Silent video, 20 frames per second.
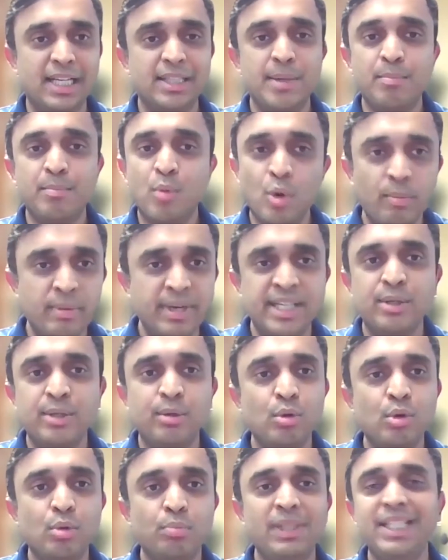The moment you
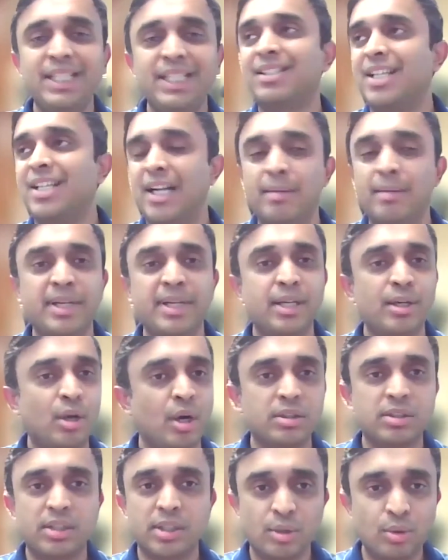know, please come and
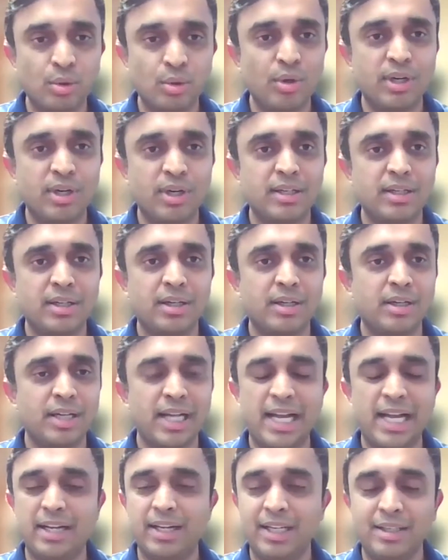knock the door
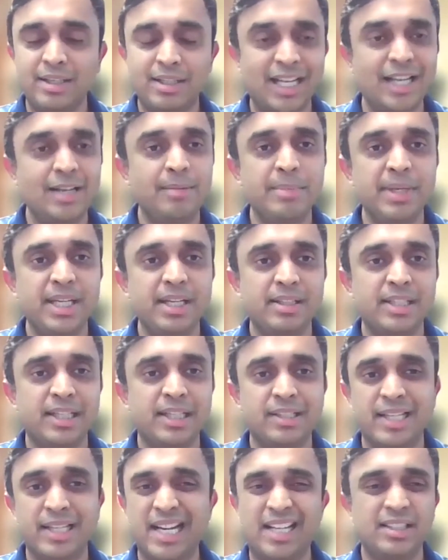and tell me
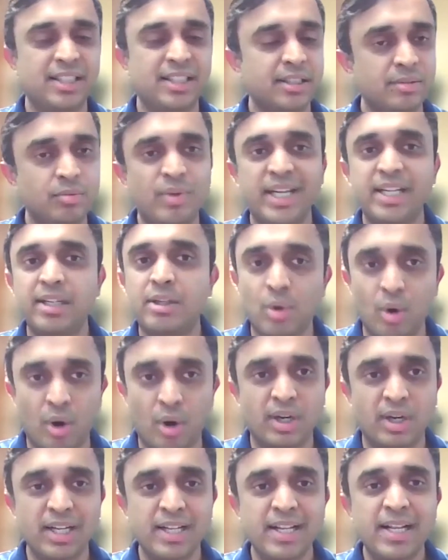that, yeah, this went
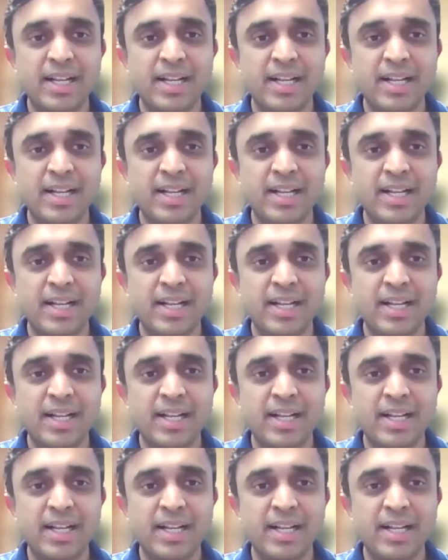wrong.